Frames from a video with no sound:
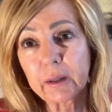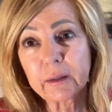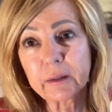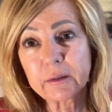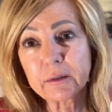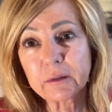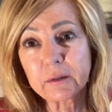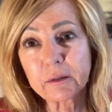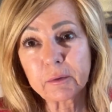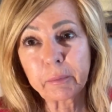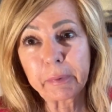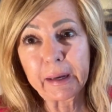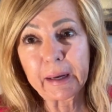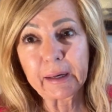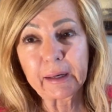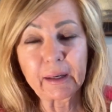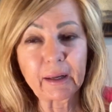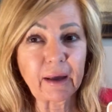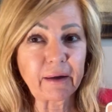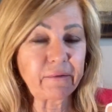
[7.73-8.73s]
This is a
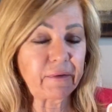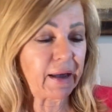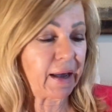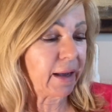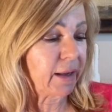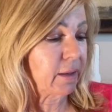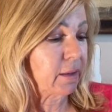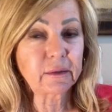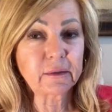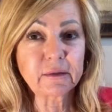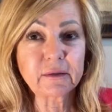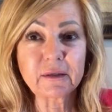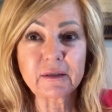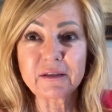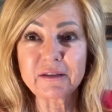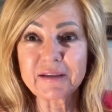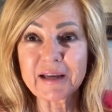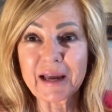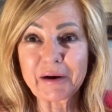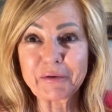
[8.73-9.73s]
battle I've had
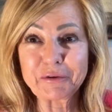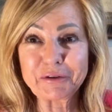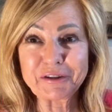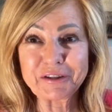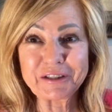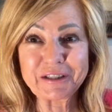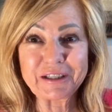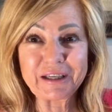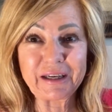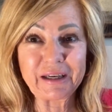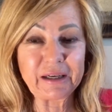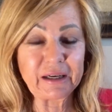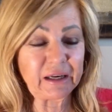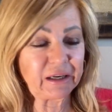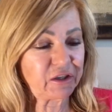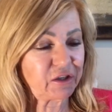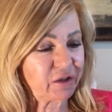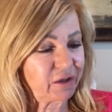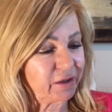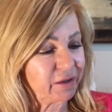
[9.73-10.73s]
since I was a
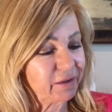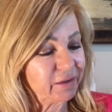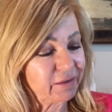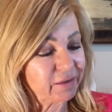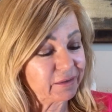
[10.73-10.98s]
teenager.